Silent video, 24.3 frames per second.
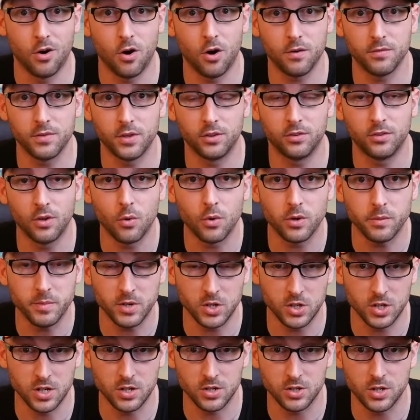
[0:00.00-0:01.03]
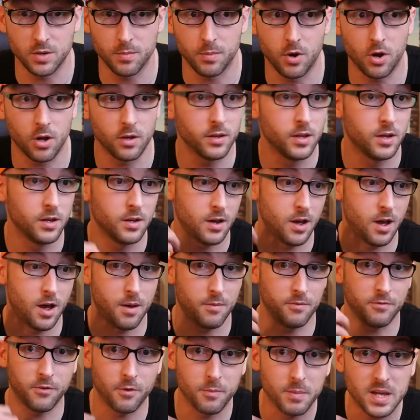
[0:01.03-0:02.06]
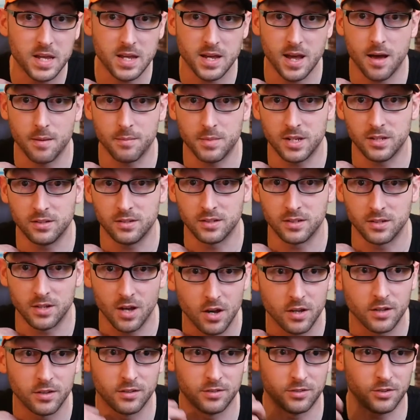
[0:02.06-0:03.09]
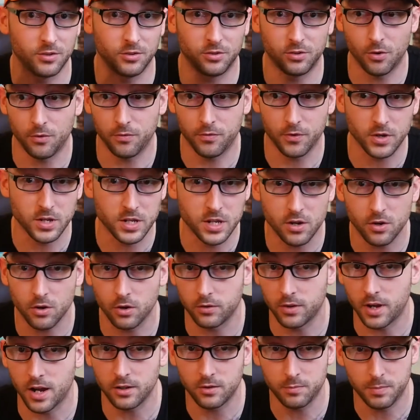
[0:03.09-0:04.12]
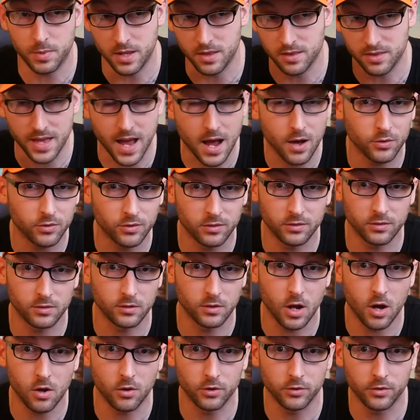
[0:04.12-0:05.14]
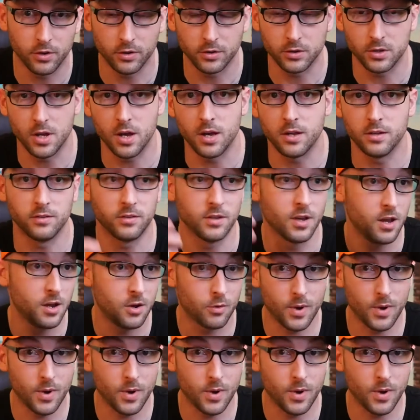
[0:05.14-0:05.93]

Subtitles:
all of the sewing machines she bought. For me, I'm into guns, so for years I spent thousands of dollars on guns.